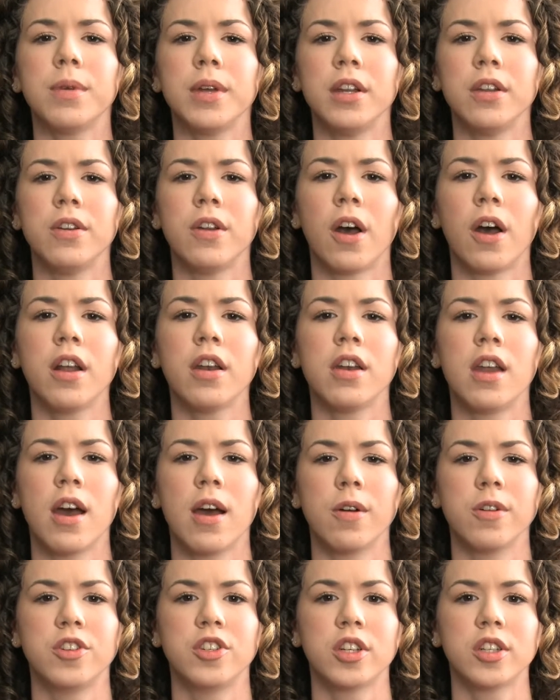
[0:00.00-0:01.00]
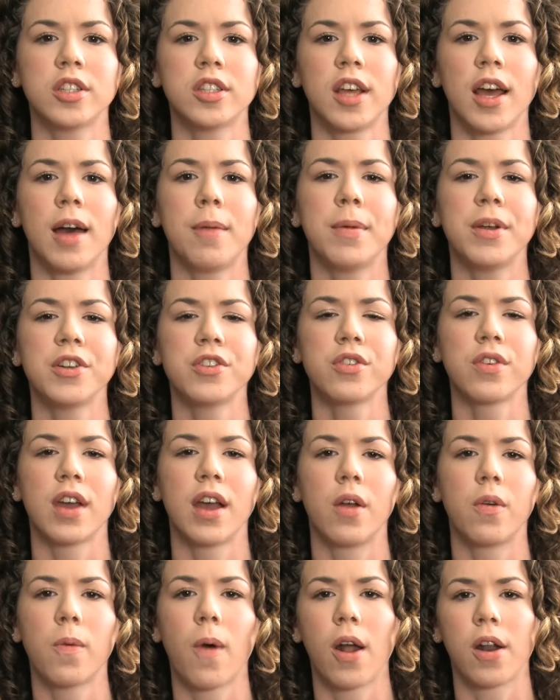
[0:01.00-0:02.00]
we do not know just how much
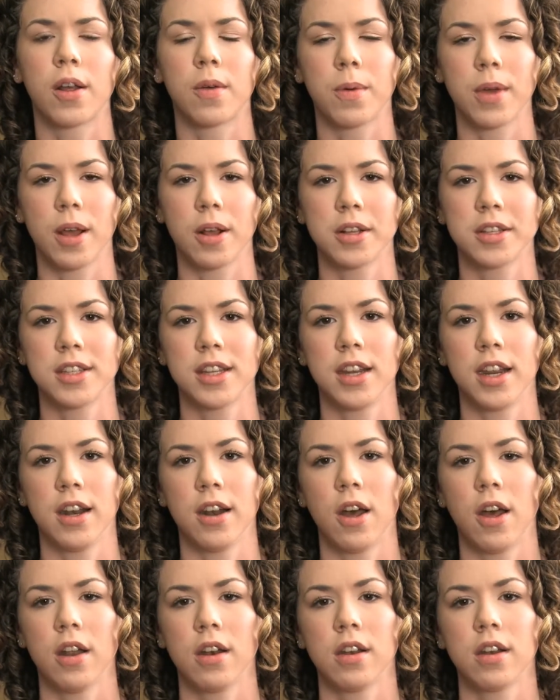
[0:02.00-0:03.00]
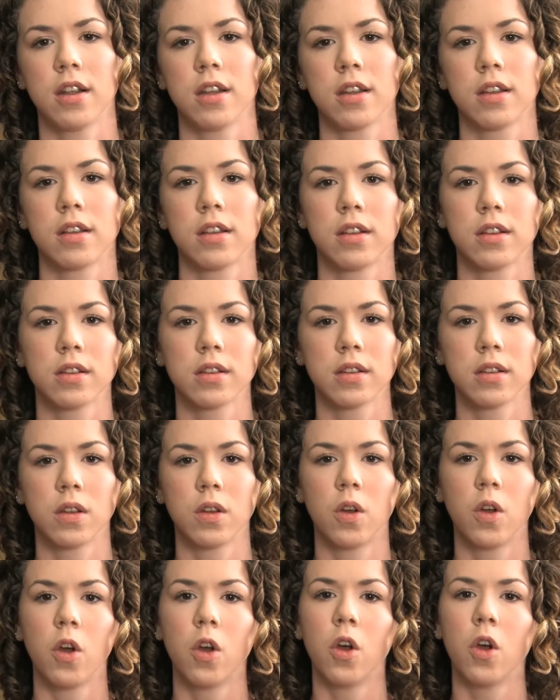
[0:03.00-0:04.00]
groundwater we are sitting on.
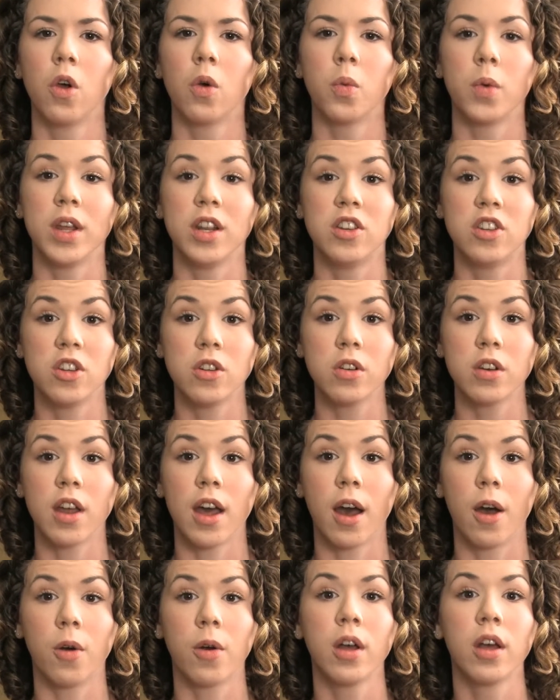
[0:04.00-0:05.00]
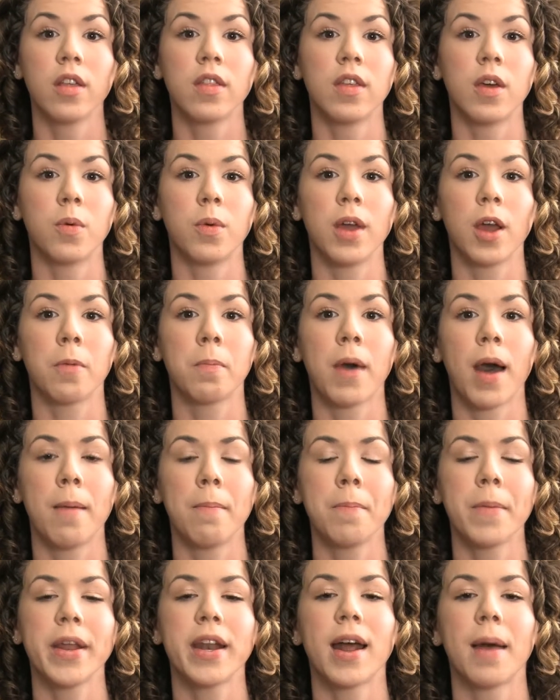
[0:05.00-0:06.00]
We do know that we are
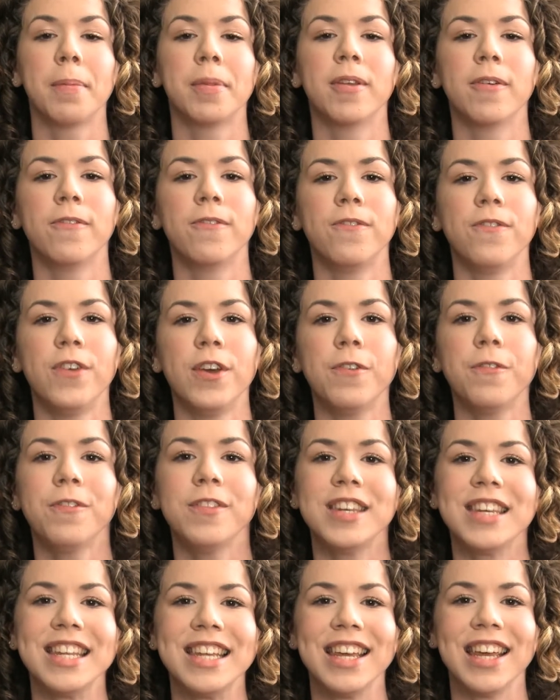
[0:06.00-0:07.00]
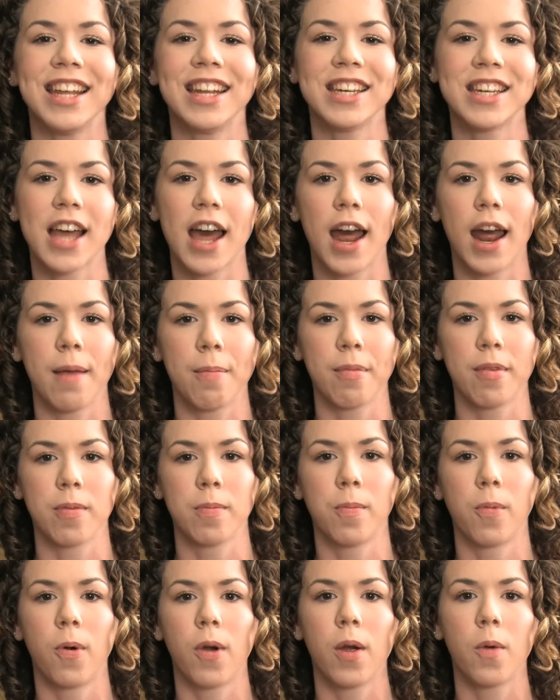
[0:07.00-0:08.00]
pumping up to 15 times
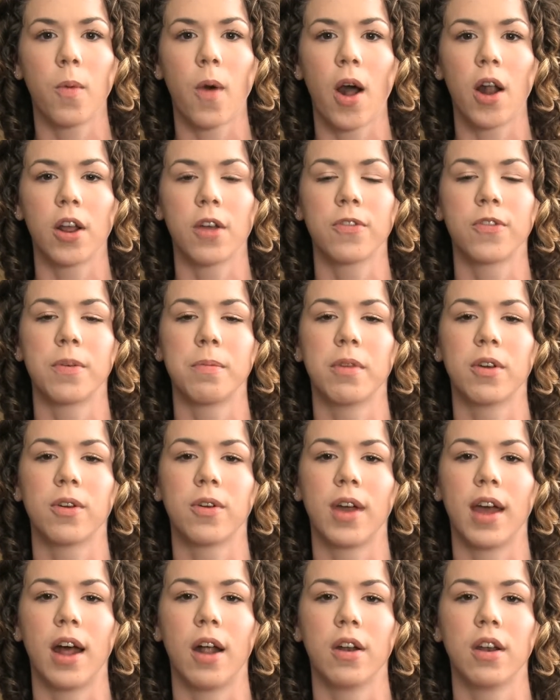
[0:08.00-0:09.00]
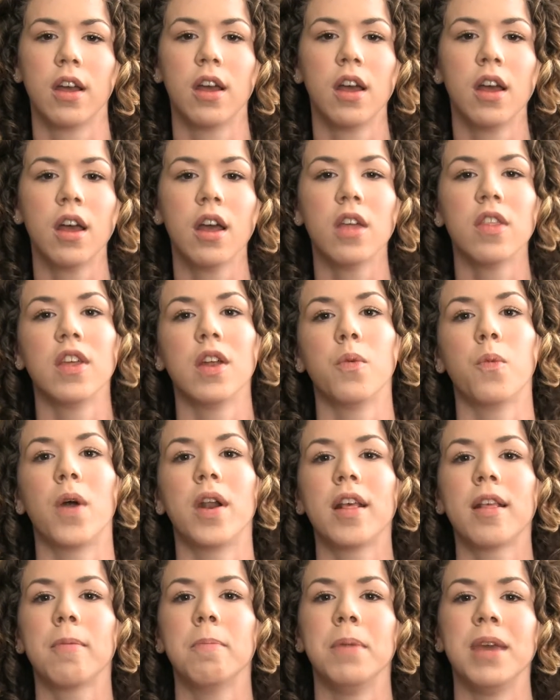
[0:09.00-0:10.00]
more water from the ground than
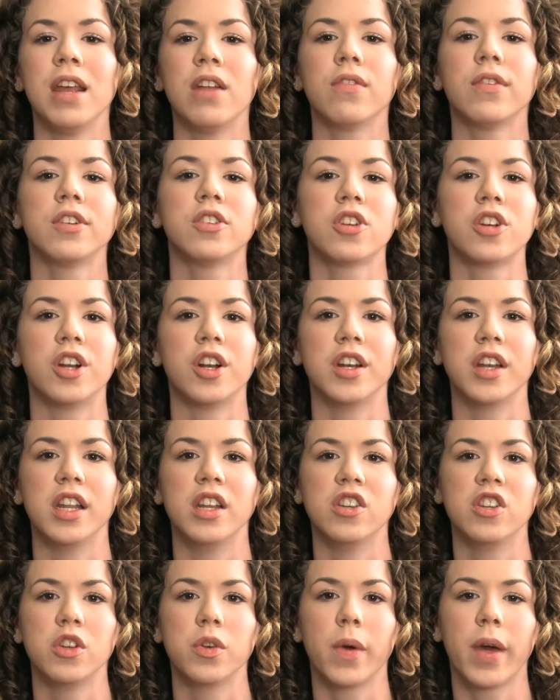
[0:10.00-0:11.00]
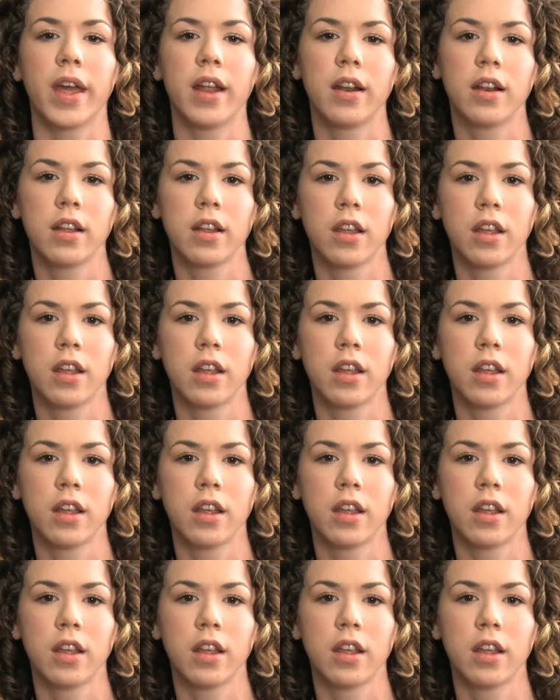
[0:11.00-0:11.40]
what is being returned into it.